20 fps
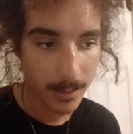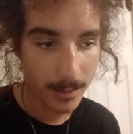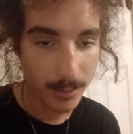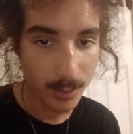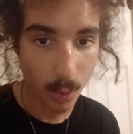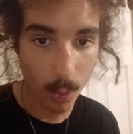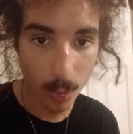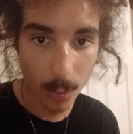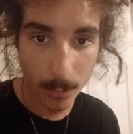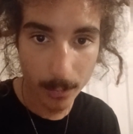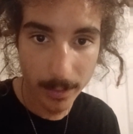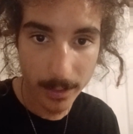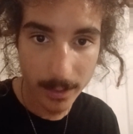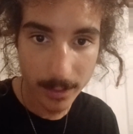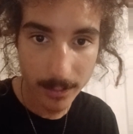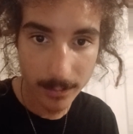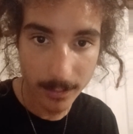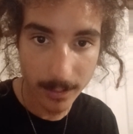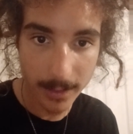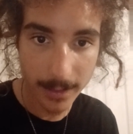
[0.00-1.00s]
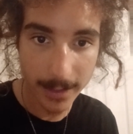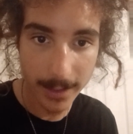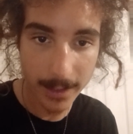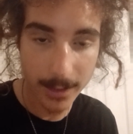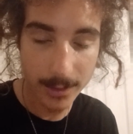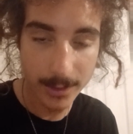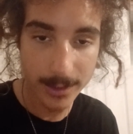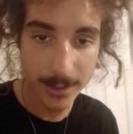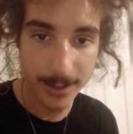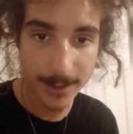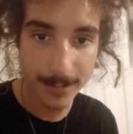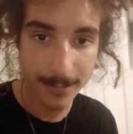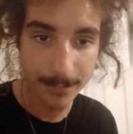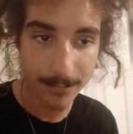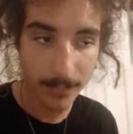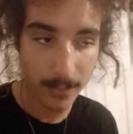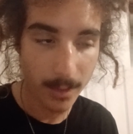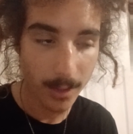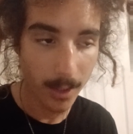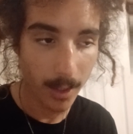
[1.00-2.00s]
total purifying energy
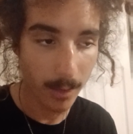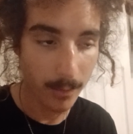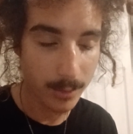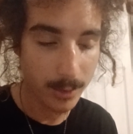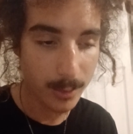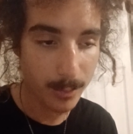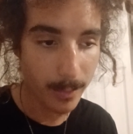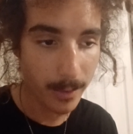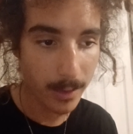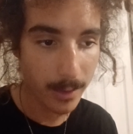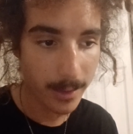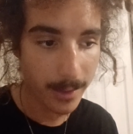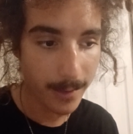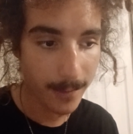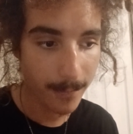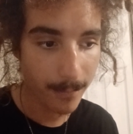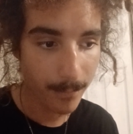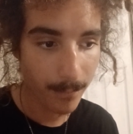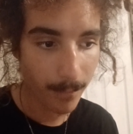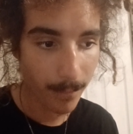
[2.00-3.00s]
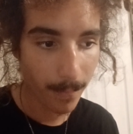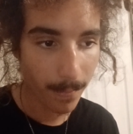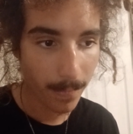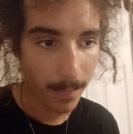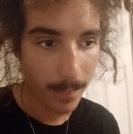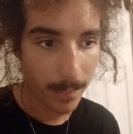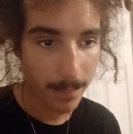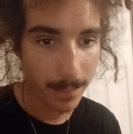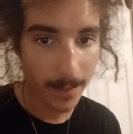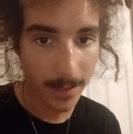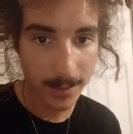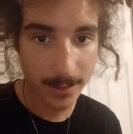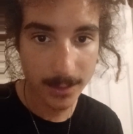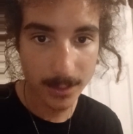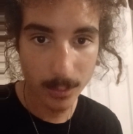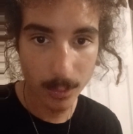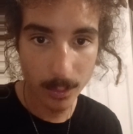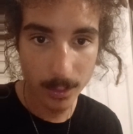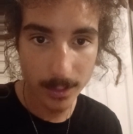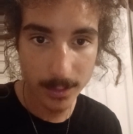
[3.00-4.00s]
of spirit that
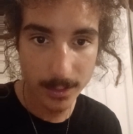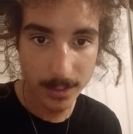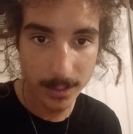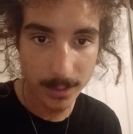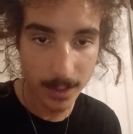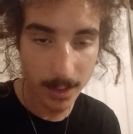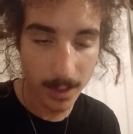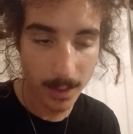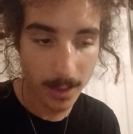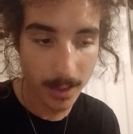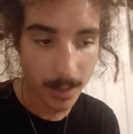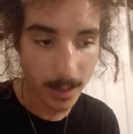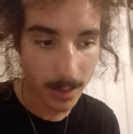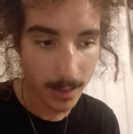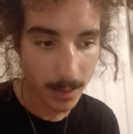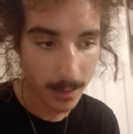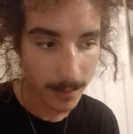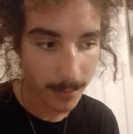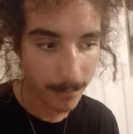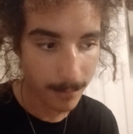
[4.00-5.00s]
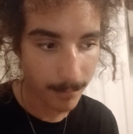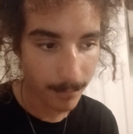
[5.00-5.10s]
source uh,